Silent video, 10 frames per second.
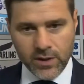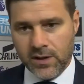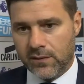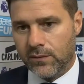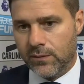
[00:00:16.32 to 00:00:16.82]
we
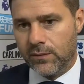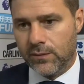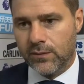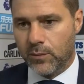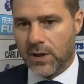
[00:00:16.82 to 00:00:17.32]
need
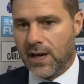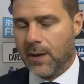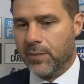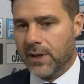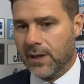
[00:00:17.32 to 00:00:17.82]
to be
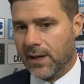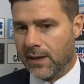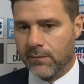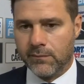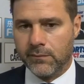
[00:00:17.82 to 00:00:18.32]
happy
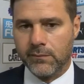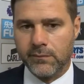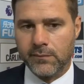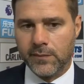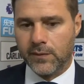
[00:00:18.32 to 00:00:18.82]

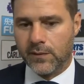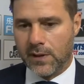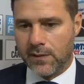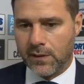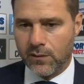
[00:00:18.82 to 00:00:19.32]
and to
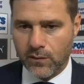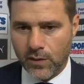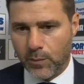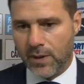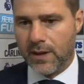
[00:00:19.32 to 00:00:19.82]
say thank you
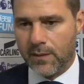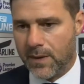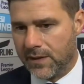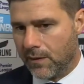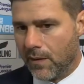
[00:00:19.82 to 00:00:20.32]
to the
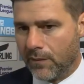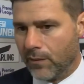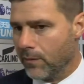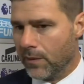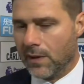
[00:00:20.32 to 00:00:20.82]
player. Massive
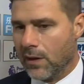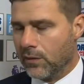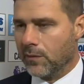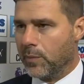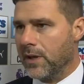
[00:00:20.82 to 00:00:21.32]
effort. There's a
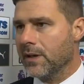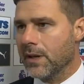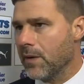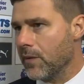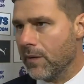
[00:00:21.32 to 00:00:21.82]
lot of
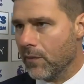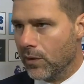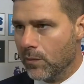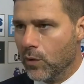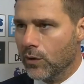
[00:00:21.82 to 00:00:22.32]
players that arrive
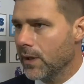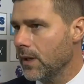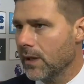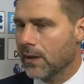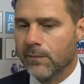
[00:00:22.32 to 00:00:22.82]
only
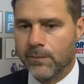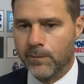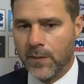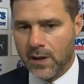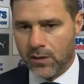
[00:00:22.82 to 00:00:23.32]
Monday,
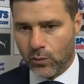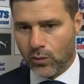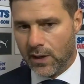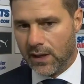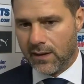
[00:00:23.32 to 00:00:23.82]
and
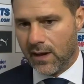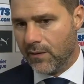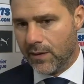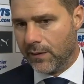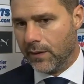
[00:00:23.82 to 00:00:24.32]
to connect
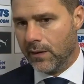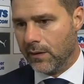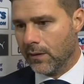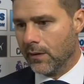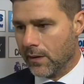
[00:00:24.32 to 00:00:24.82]

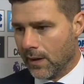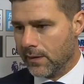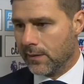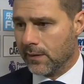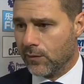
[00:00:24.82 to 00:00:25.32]
everything
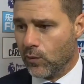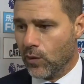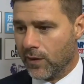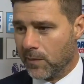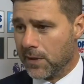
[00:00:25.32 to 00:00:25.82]
and start to
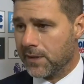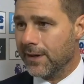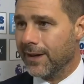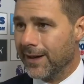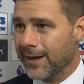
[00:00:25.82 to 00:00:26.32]
work the
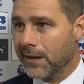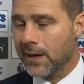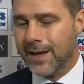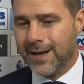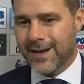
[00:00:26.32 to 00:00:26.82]
machine
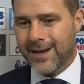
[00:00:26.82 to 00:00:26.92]
again